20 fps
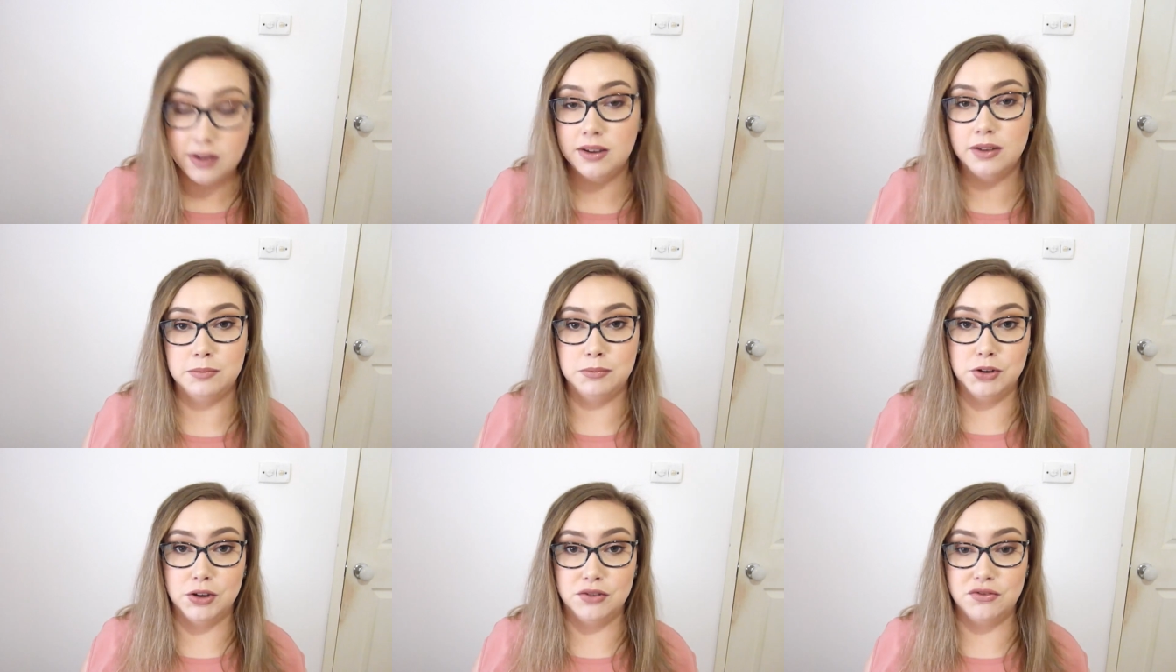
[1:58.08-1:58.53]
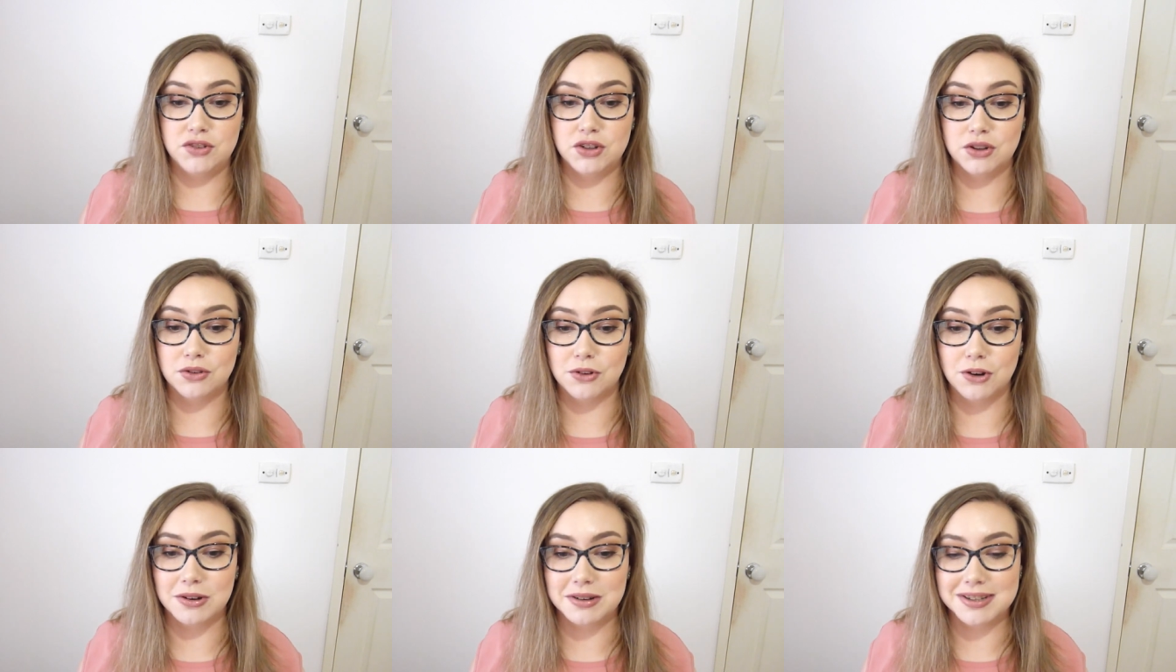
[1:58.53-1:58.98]
moved to
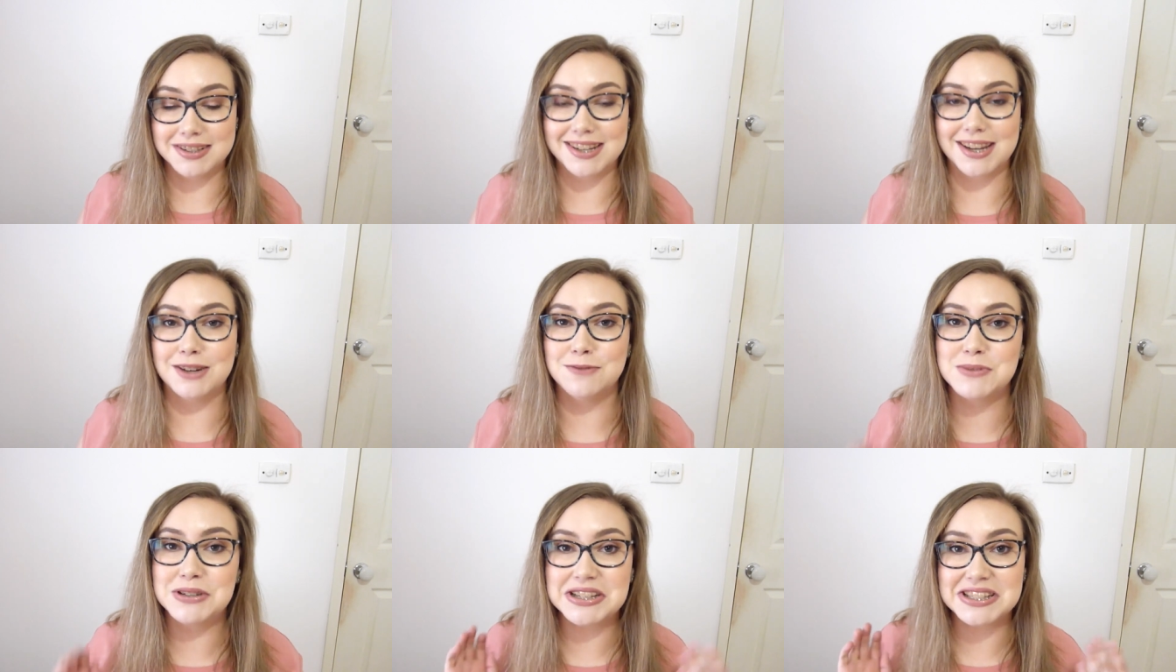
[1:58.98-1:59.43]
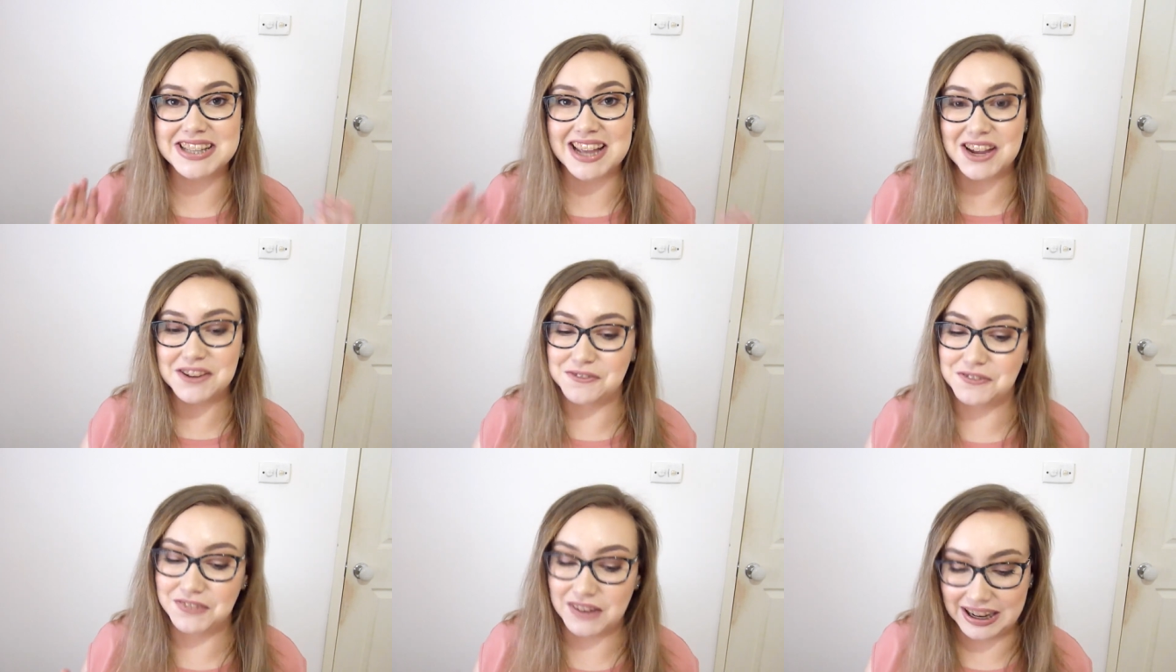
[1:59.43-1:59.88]
the wrong container because
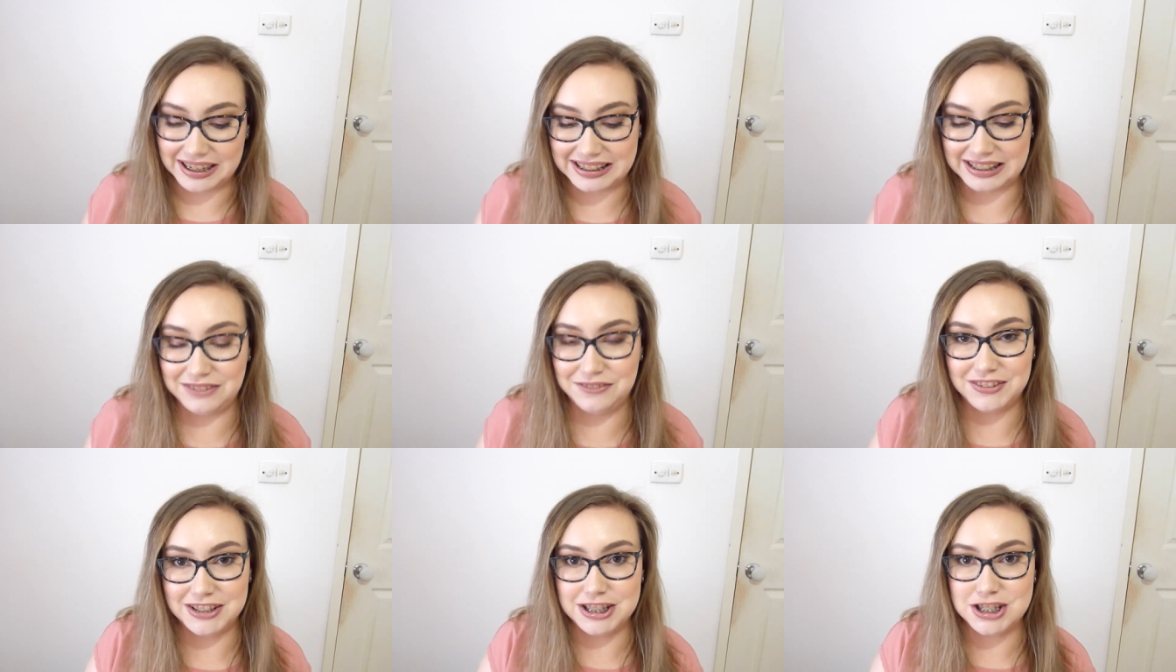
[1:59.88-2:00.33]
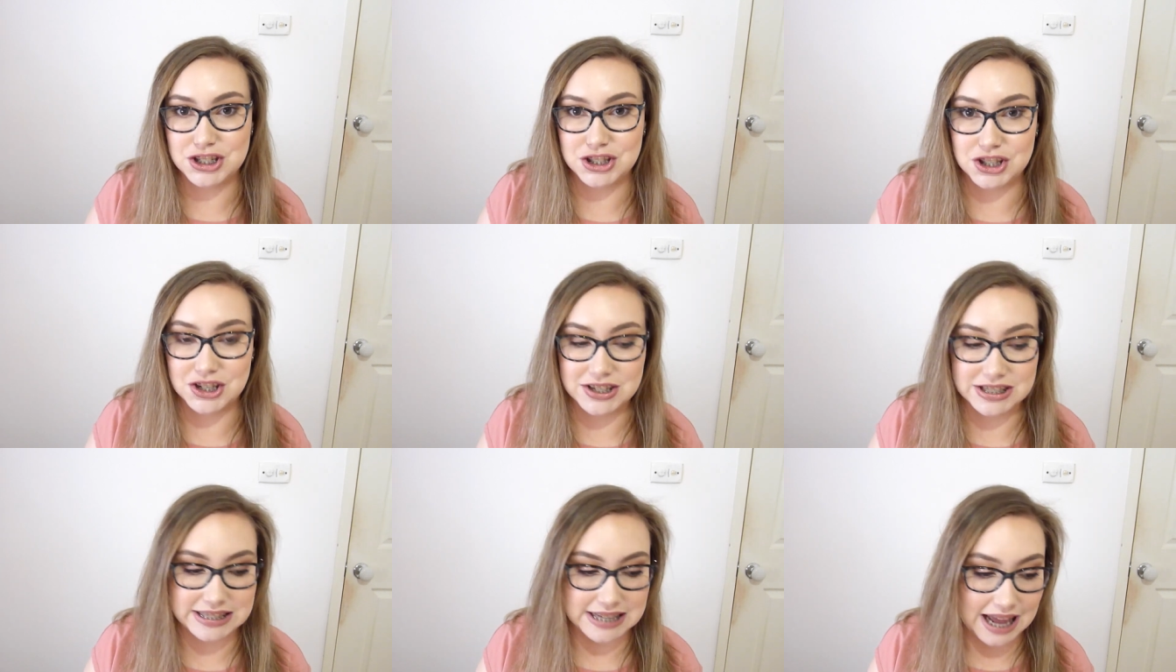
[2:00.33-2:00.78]
I finally finished
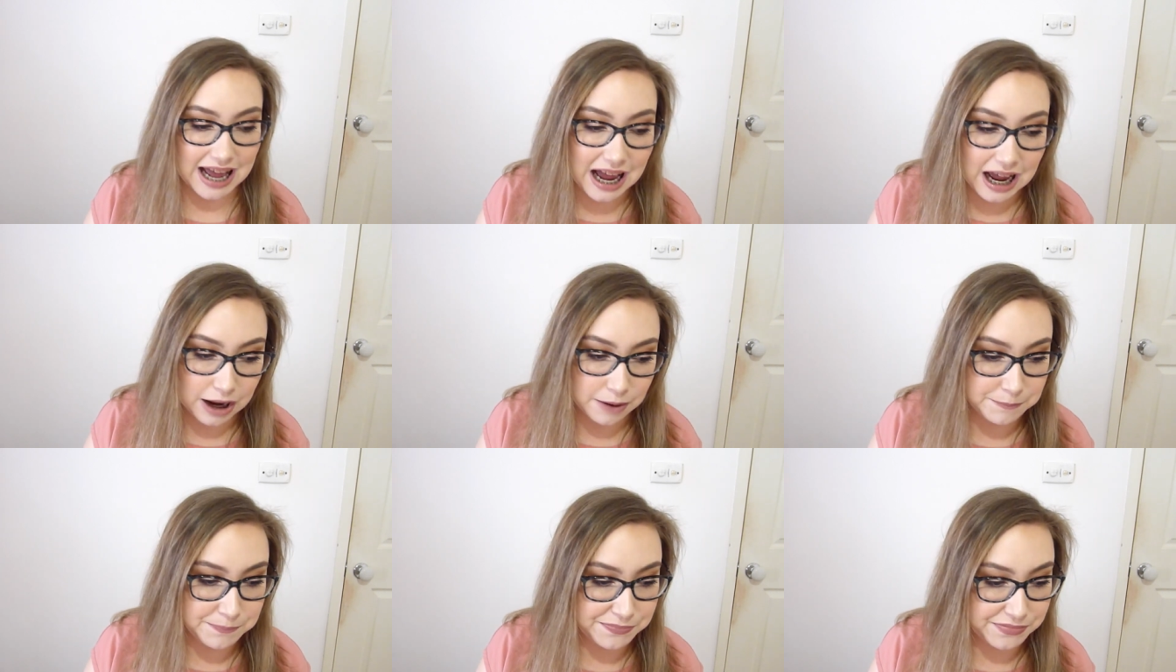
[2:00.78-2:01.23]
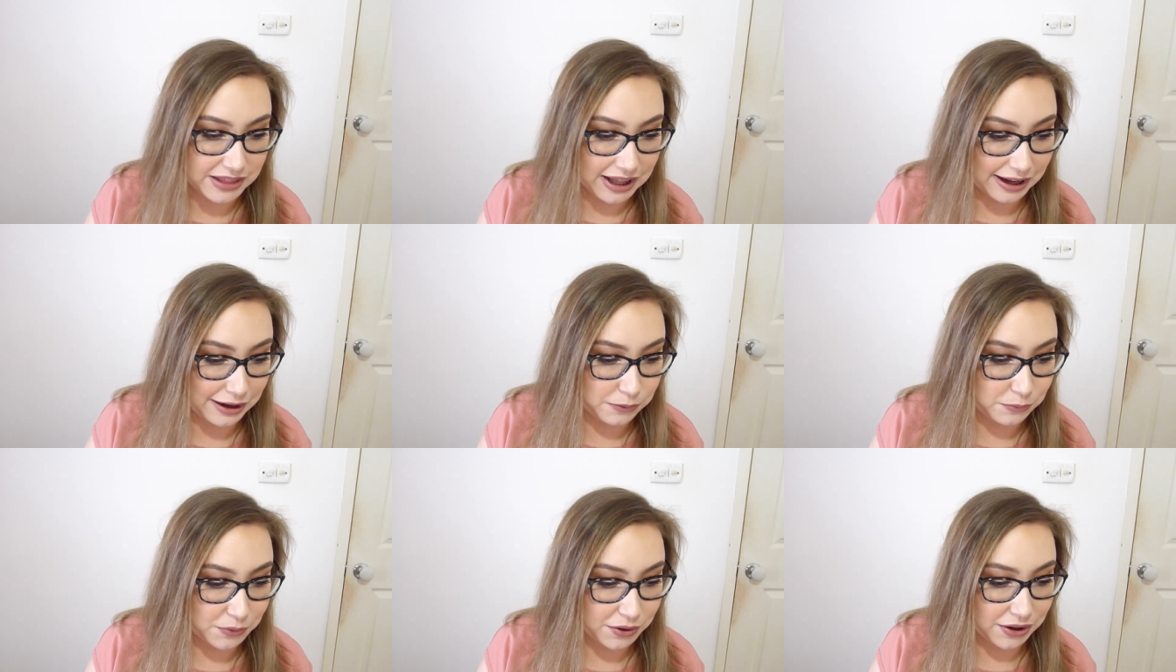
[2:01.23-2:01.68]
those up.
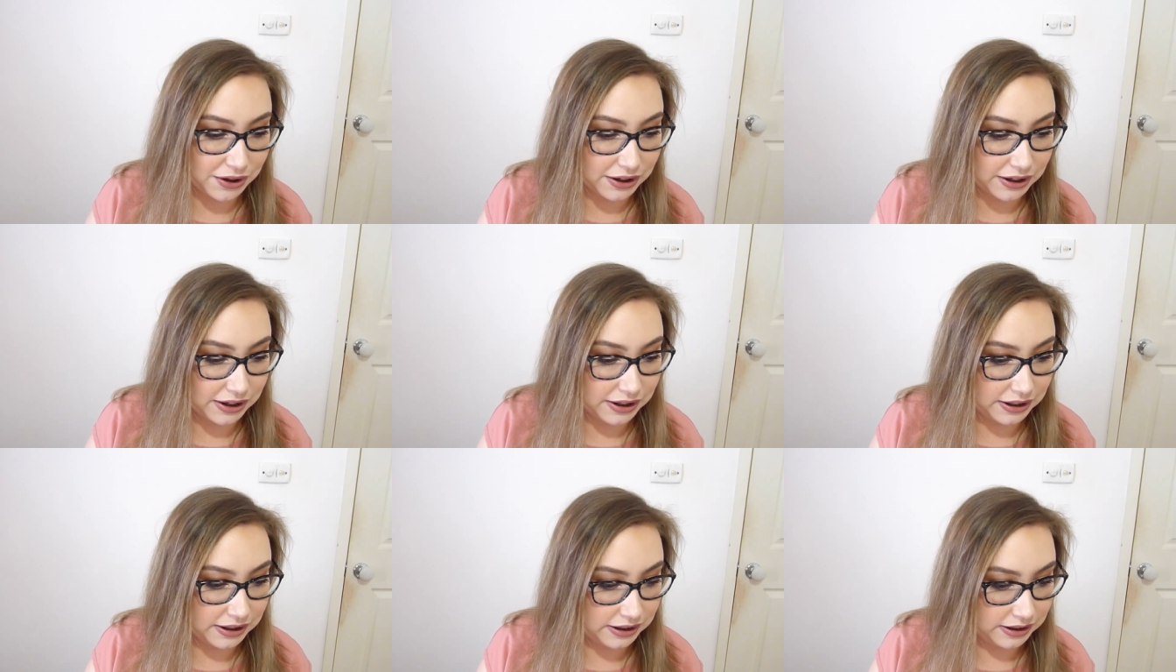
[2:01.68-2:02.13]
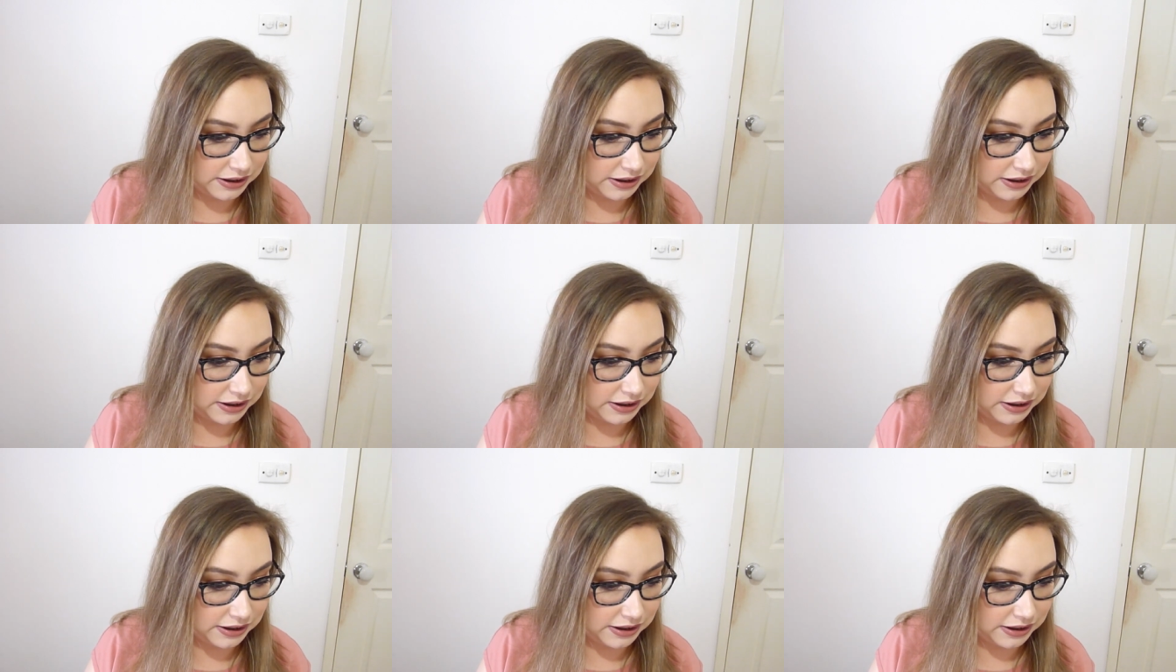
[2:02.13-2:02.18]
They were